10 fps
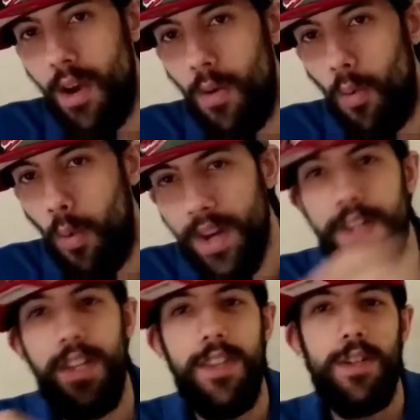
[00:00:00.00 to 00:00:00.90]
went
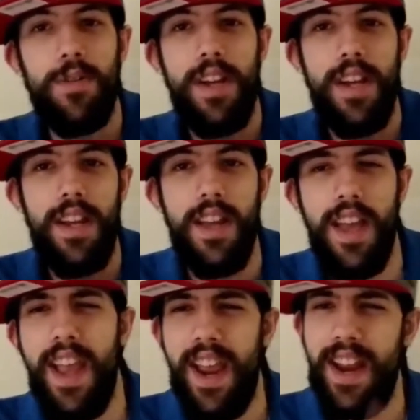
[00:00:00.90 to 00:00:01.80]
to the tree.
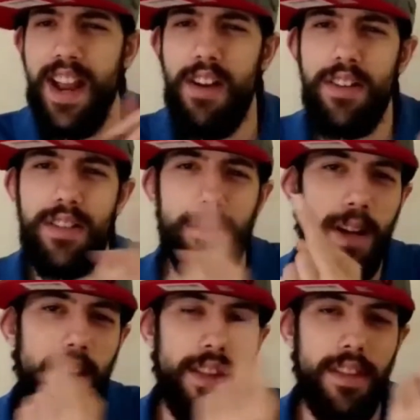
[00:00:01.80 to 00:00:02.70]
It now has some
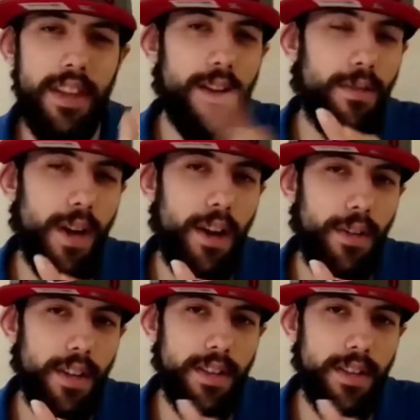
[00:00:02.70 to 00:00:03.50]
kind of thing around it,